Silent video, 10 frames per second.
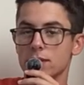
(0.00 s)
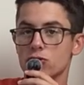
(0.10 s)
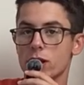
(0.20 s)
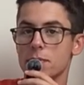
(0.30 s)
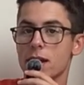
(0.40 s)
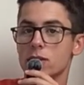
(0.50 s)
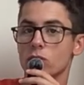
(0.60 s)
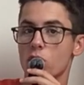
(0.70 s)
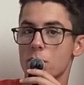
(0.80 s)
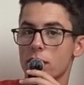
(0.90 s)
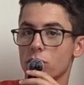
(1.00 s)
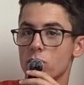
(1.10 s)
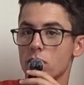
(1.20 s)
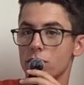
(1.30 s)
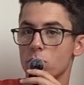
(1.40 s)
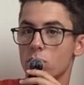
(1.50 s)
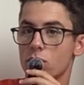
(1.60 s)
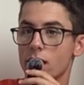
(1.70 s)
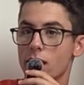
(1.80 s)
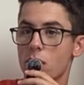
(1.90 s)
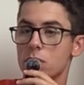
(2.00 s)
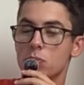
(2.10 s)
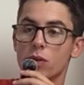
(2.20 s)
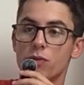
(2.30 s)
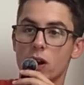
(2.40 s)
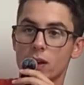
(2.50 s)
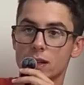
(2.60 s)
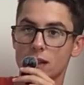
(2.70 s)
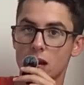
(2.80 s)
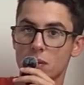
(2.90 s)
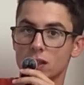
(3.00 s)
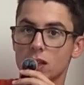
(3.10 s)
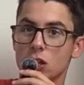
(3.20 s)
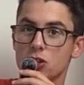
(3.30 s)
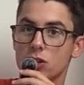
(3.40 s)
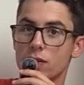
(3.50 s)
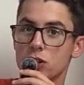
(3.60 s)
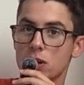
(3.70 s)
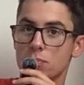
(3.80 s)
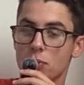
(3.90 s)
Drake May is the quarterback 3 off the board right now. People are very excited about the addition of A.J.